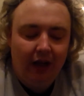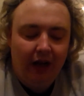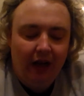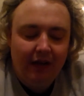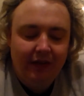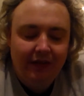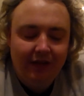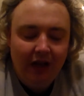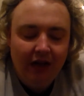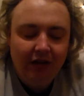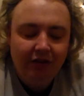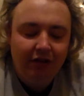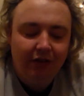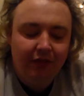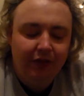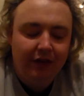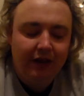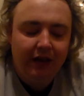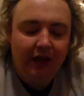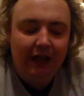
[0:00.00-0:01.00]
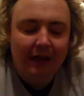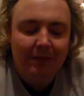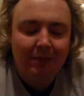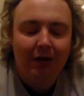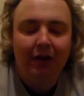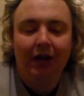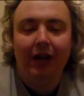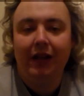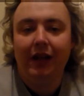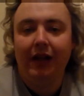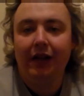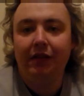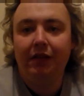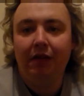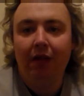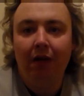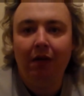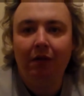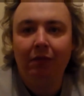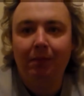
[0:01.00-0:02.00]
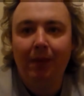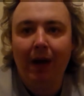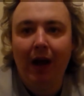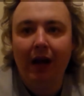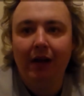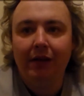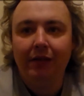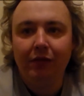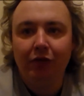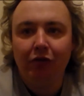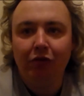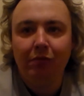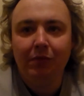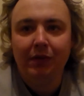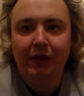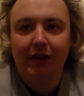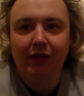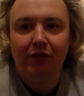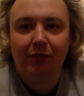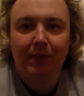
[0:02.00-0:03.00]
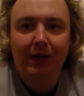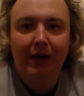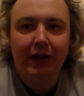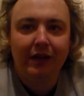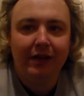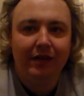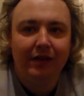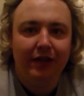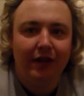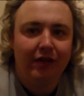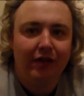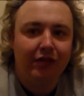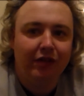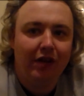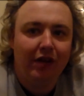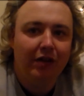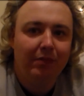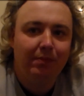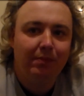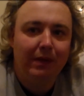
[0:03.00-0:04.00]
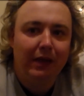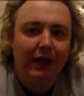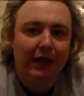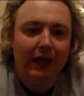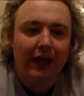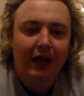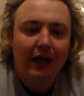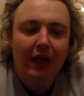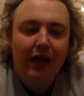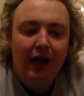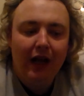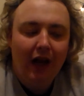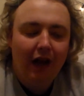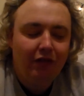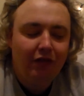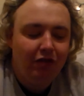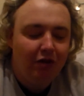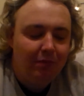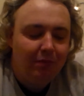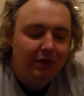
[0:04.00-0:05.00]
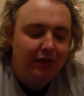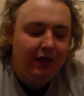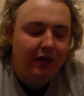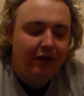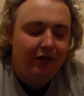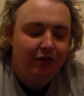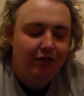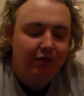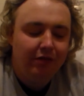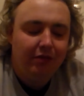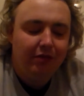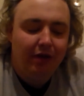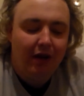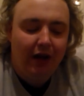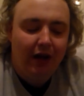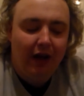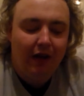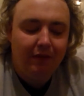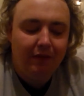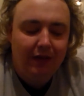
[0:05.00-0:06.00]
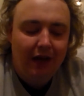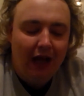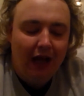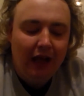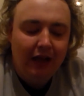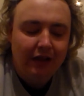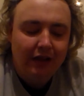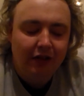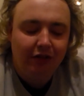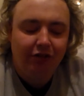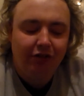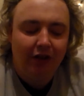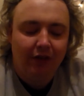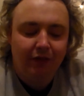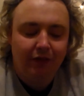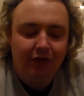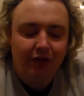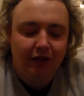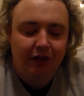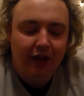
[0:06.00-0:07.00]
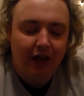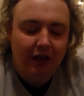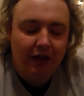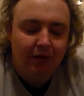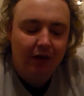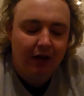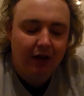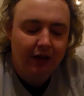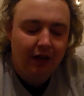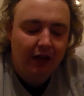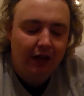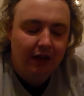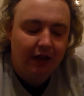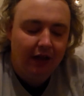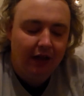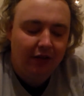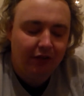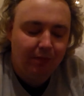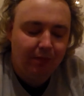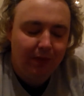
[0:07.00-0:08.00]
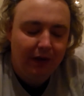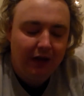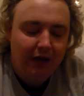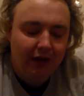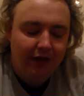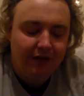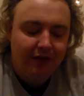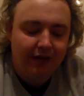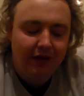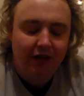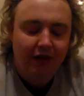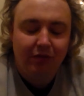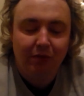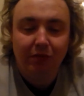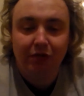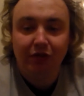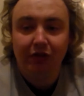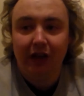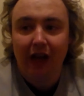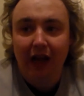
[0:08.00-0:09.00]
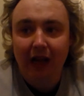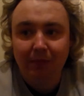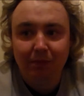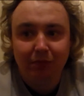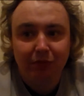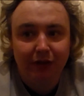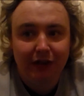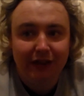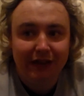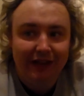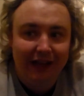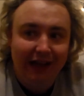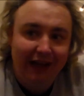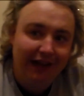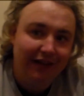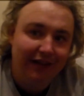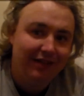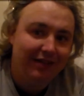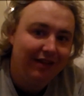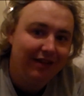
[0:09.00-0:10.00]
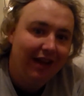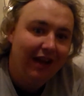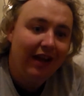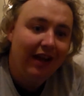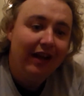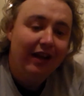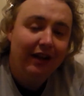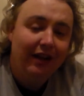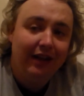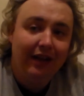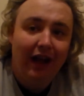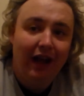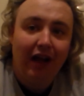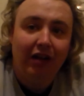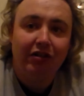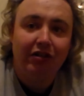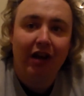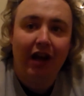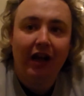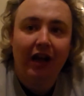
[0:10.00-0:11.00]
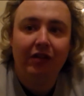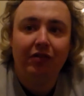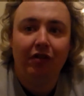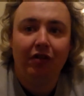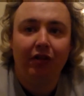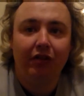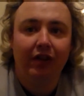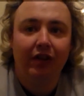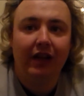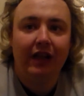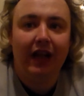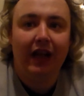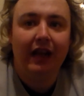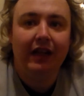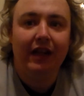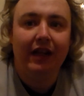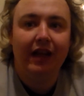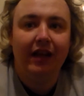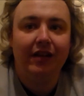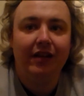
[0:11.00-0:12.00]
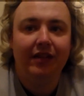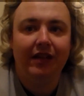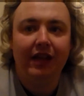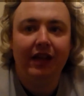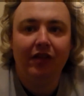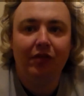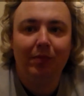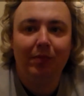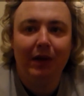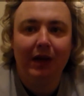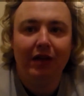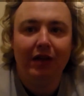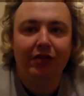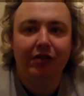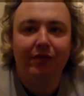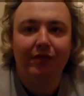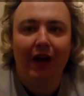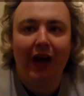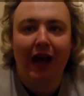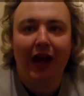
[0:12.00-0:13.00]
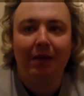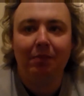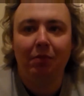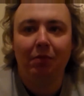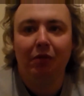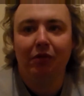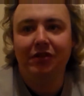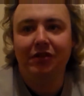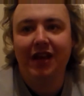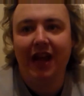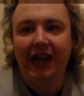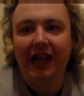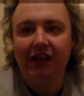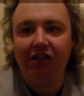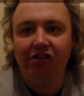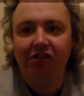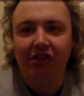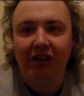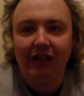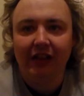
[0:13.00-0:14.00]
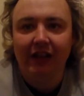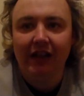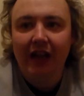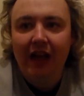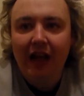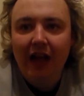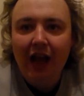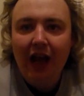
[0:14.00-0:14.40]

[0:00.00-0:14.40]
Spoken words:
essentially, if you think about it, a lot of paranormal experiences could be attributed to reality shifts. Another experience of this, which again predates the Large Hadron Collider, is the experience of aportation.